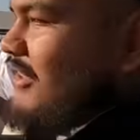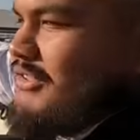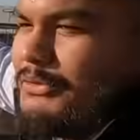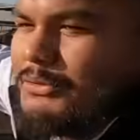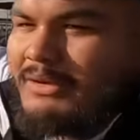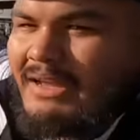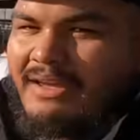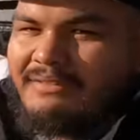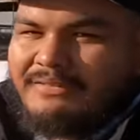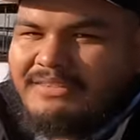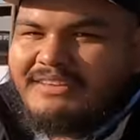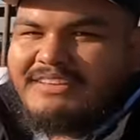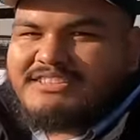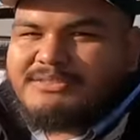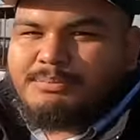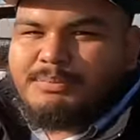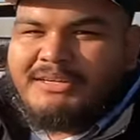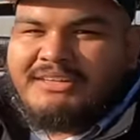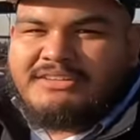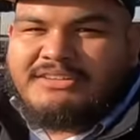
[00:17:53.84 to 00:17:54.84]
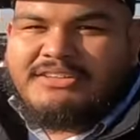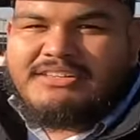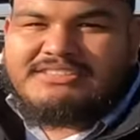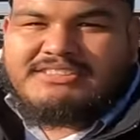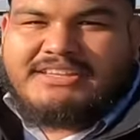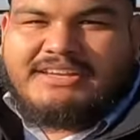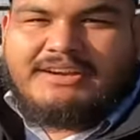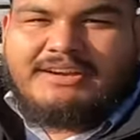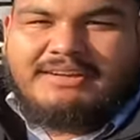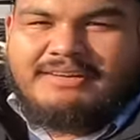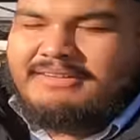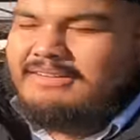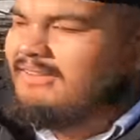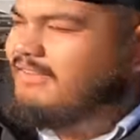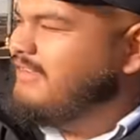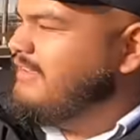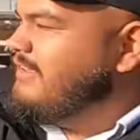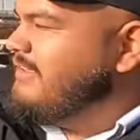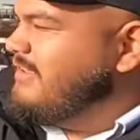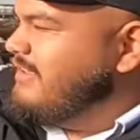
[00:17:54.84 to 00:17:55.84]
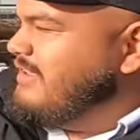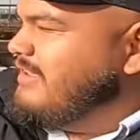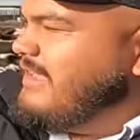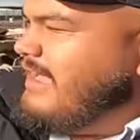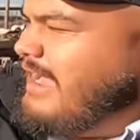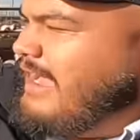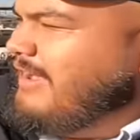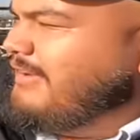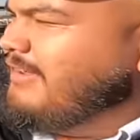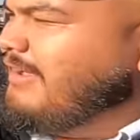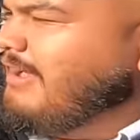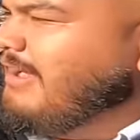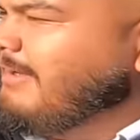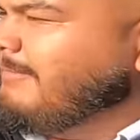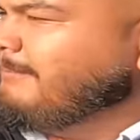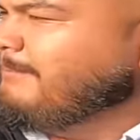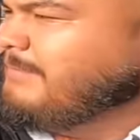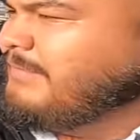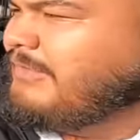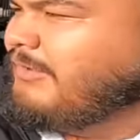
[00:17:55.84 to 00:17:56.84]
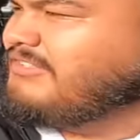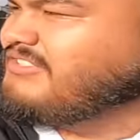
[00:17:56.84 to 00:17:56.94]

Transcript: also have these sprinklers here. And um,